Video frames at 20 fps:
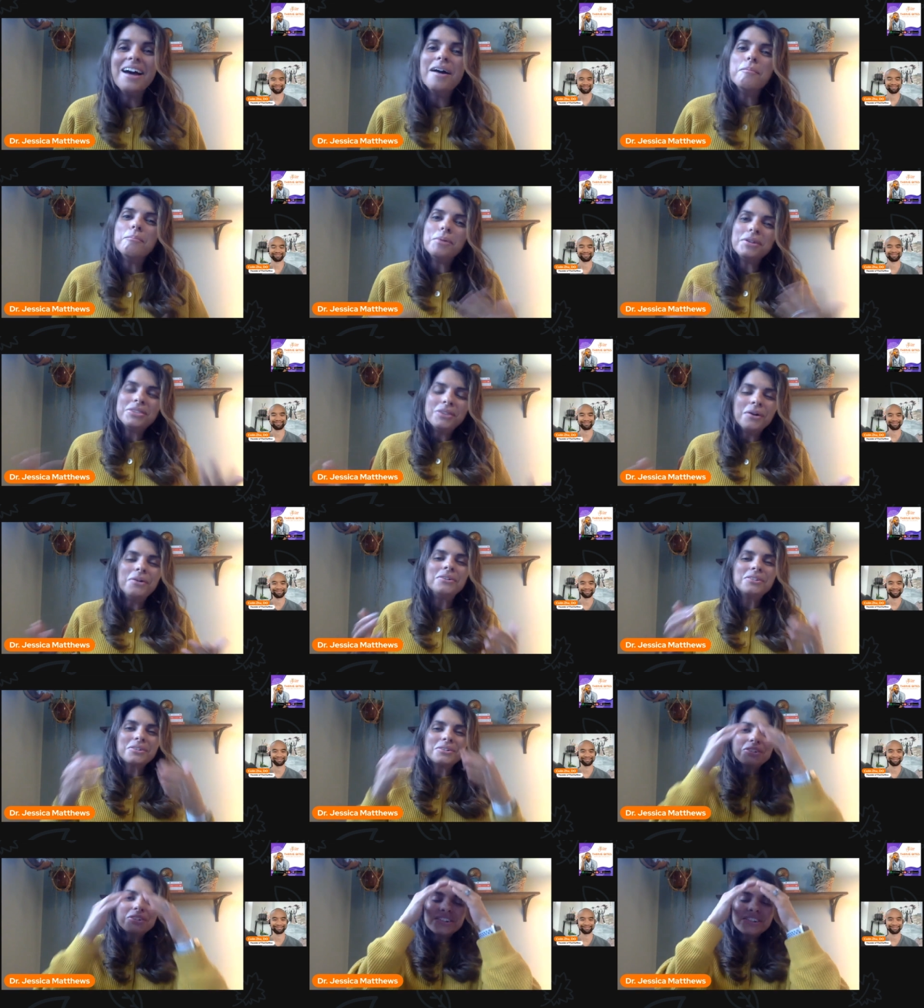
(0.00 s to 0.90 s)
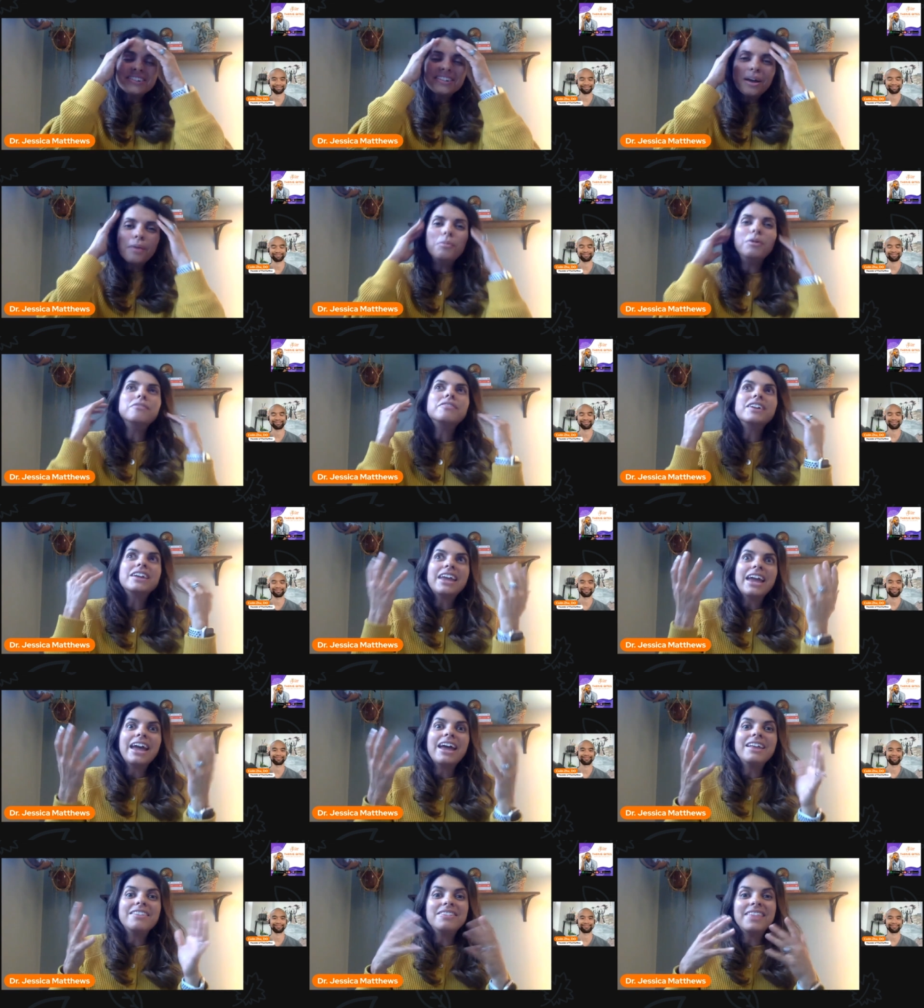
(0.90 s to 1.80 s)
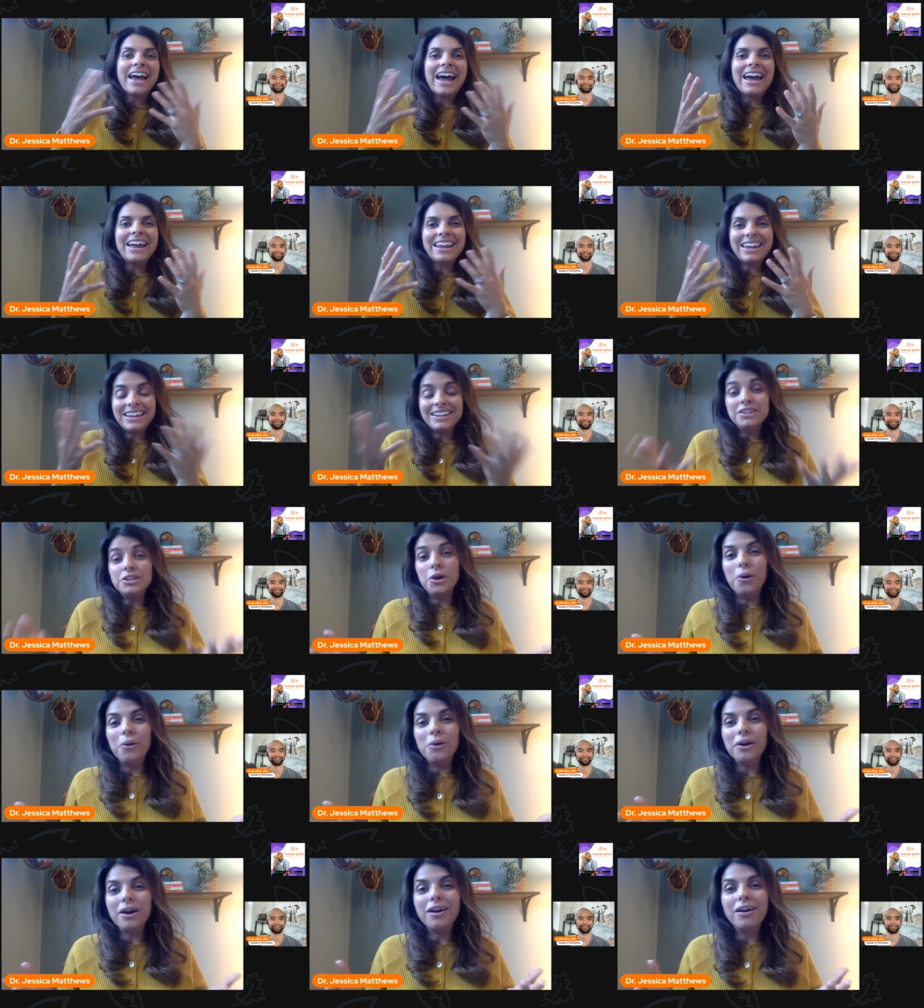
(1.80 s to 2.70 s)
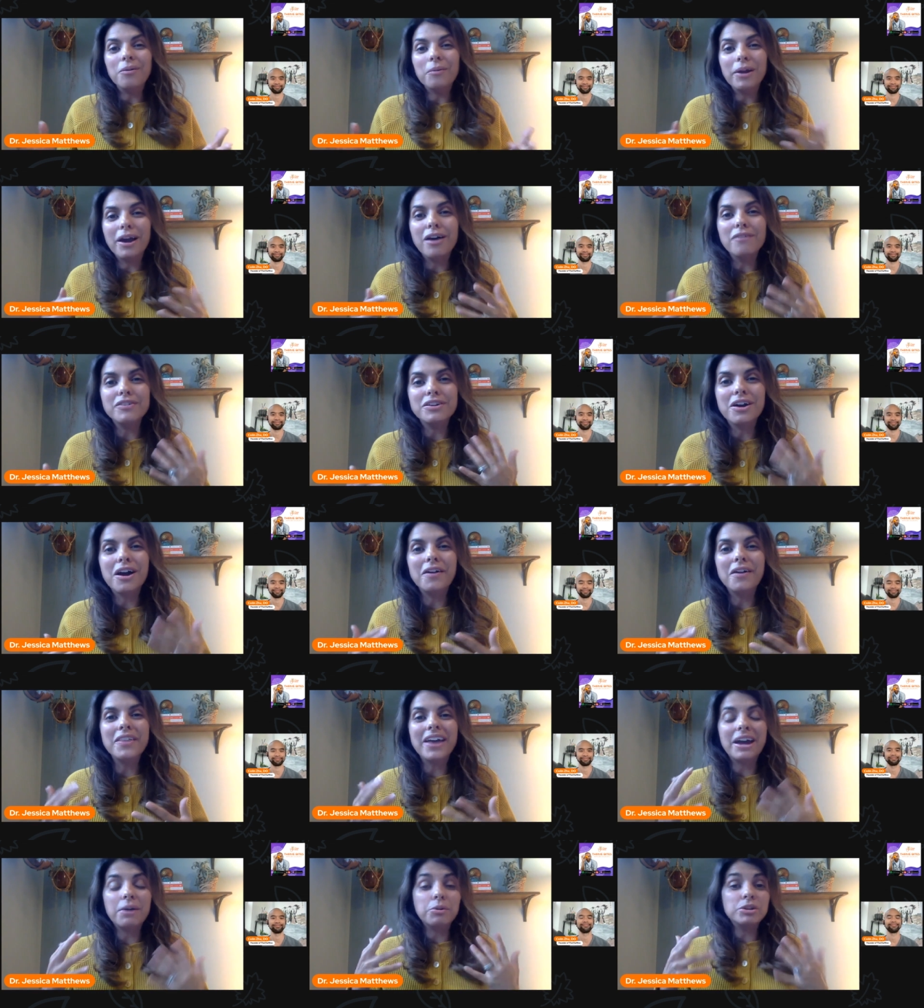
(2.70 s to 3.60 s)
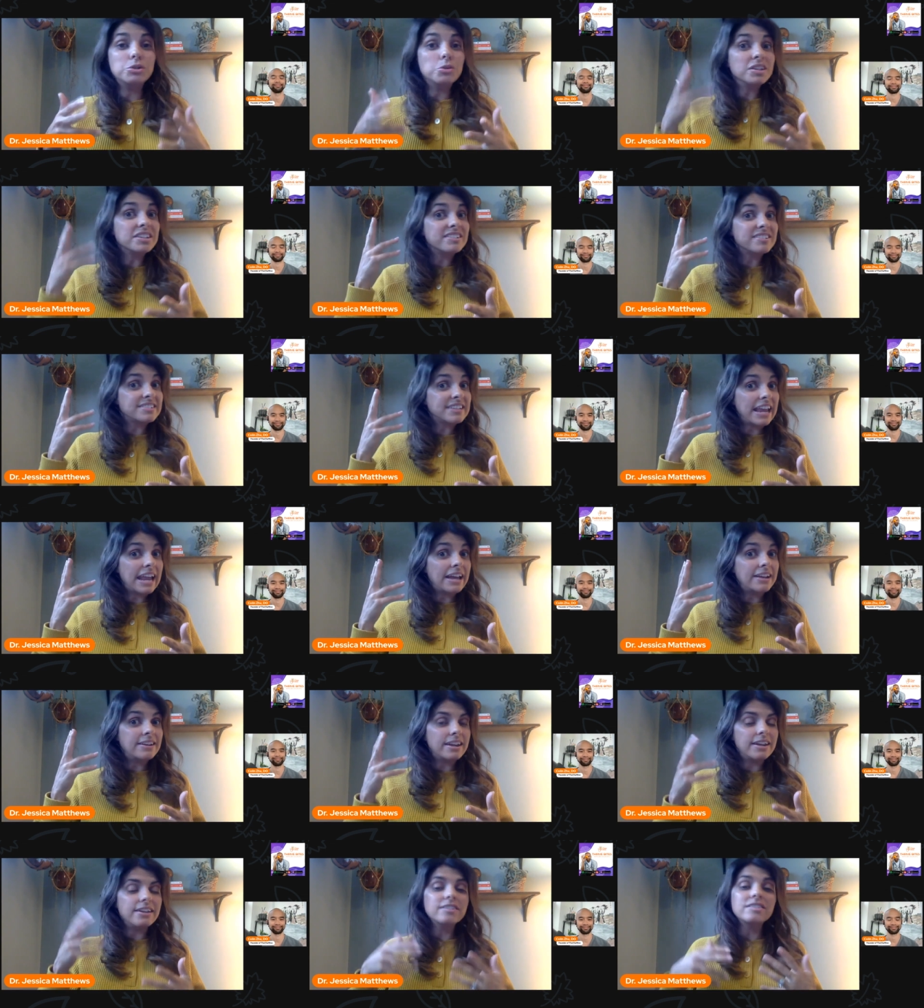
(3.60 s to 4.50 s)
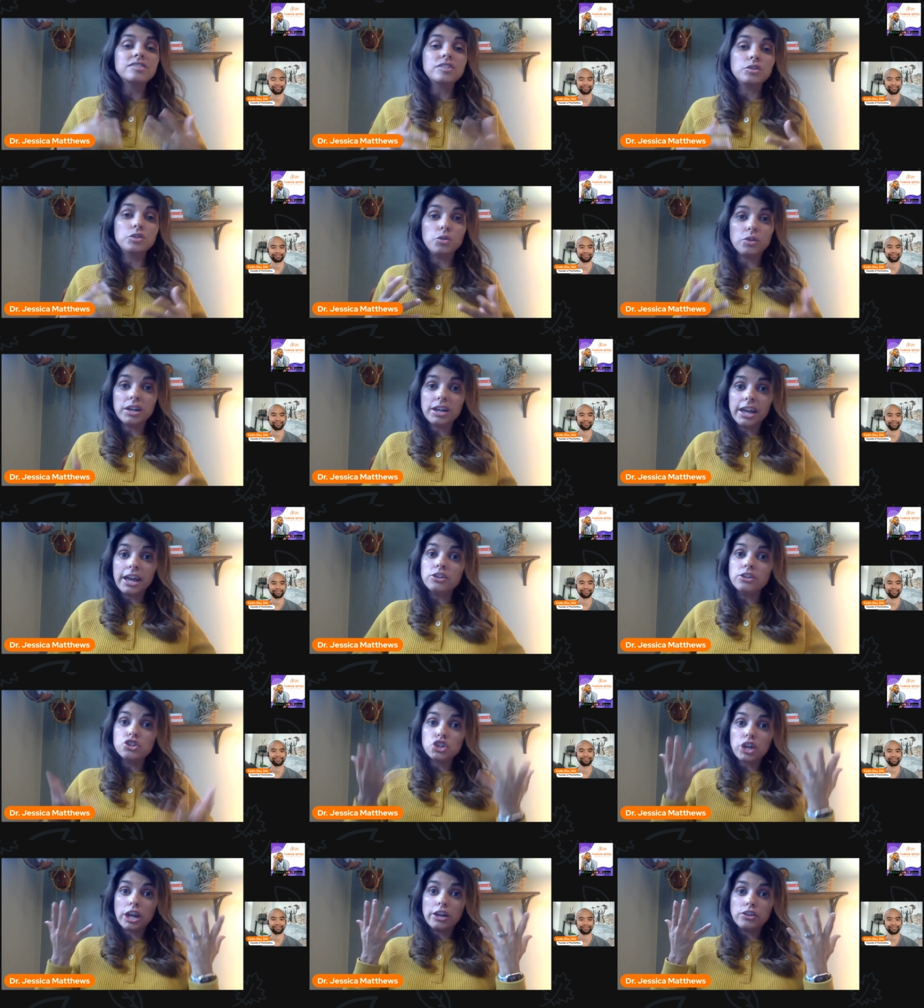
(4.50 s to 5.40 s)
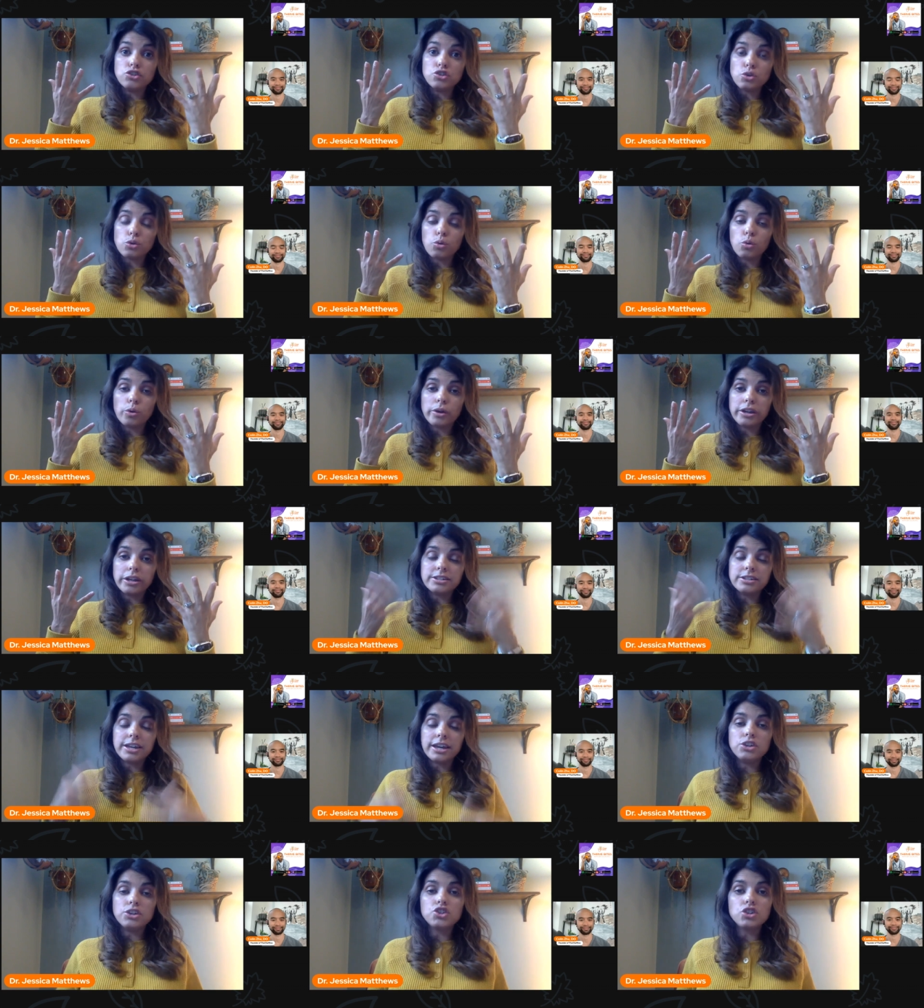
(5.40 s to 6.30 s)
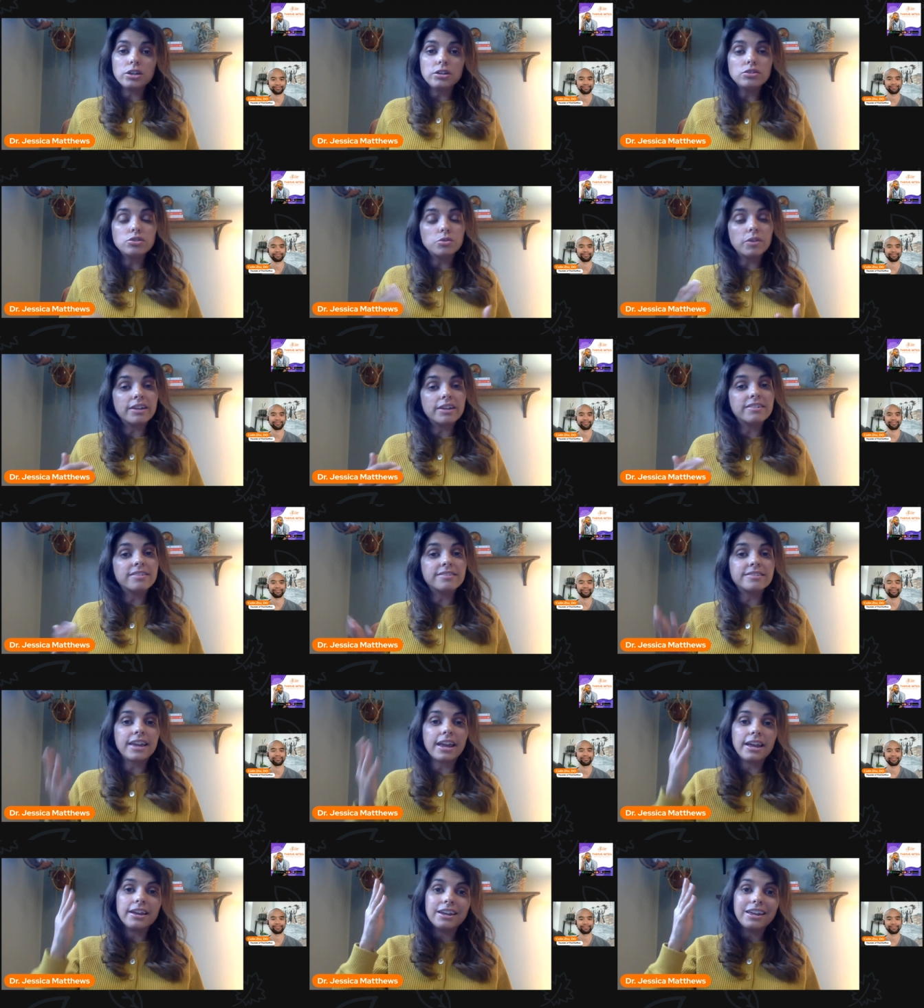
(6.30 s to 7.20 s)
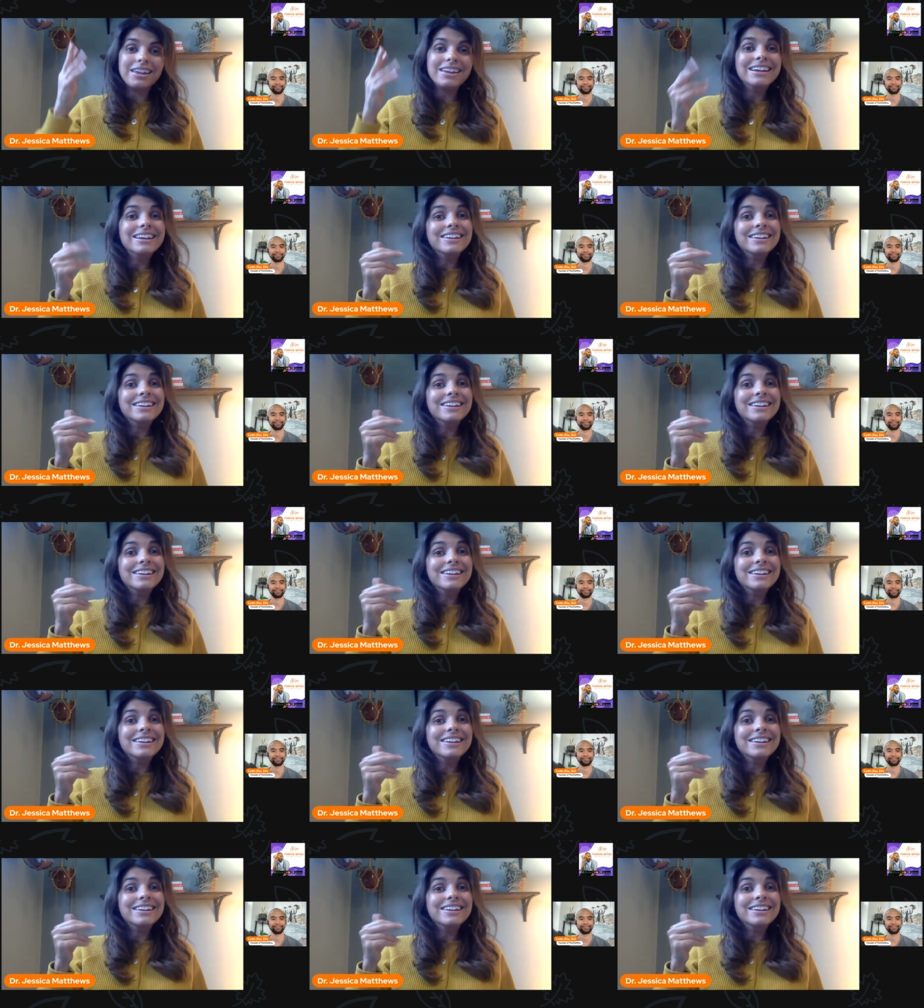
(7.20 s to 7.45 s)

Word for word: But those are just some of, again, that in yoga, we often call that, we do it standing. So you could, again, change your orientation, do that standing,